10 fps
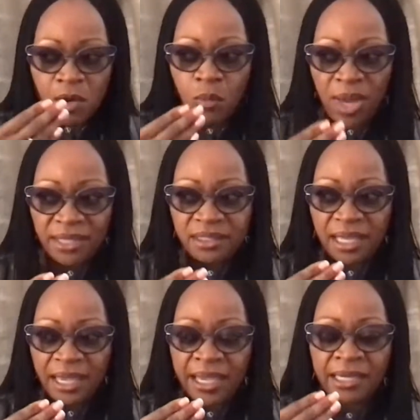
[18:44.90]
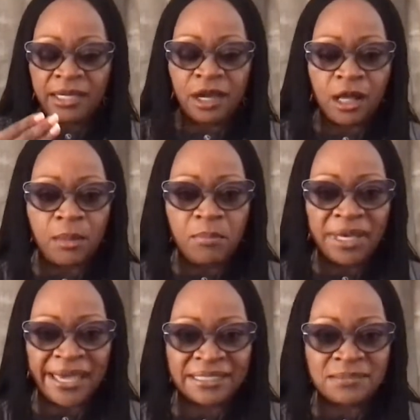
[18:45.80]
when a girl
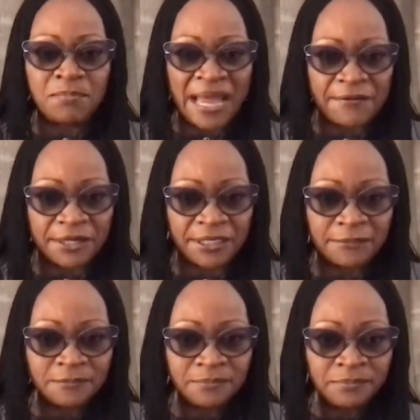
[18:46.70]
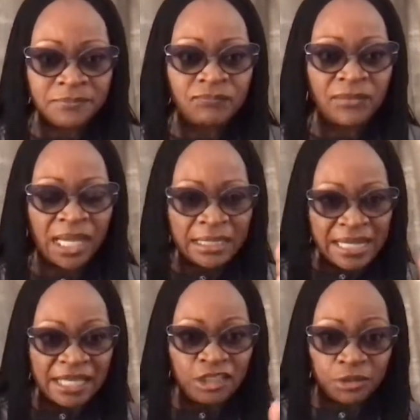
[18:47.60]
gets married in
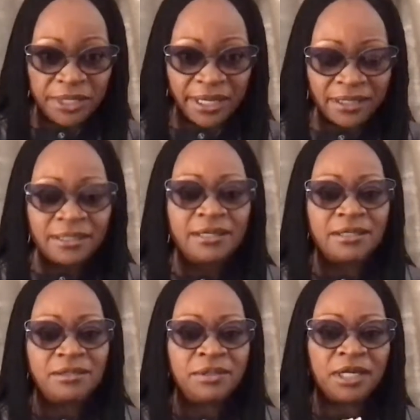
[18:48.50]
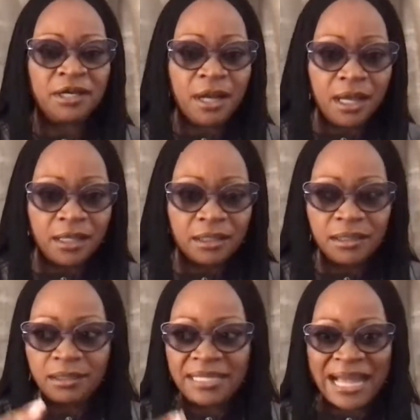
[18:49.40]
Nigeria, the
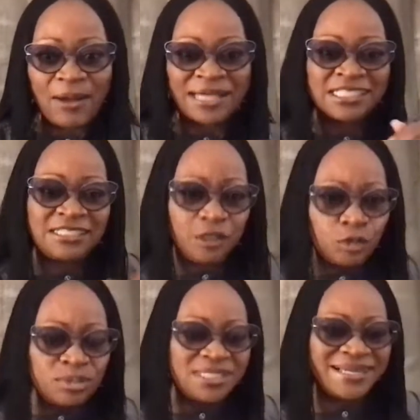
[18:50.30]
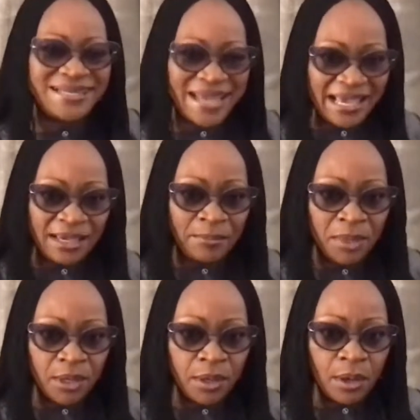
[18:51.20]
girl now assumes the name
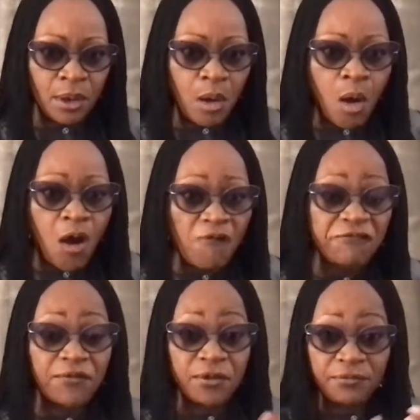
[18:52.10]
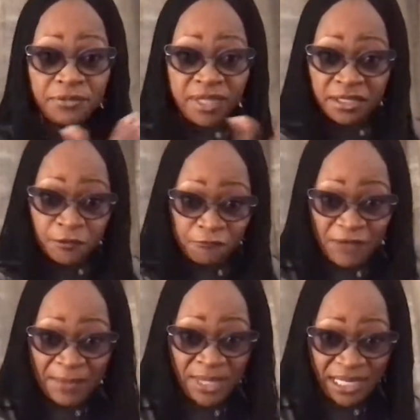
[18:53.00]
of the new
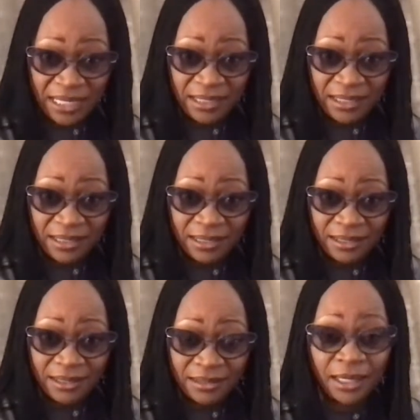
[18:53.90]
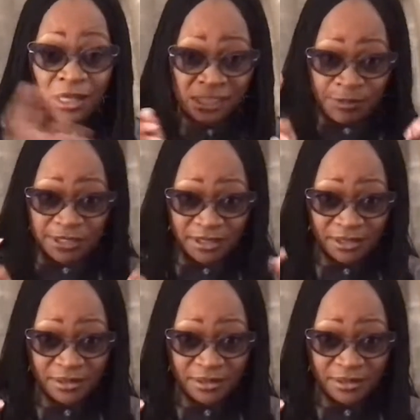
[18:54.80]
family, the husband,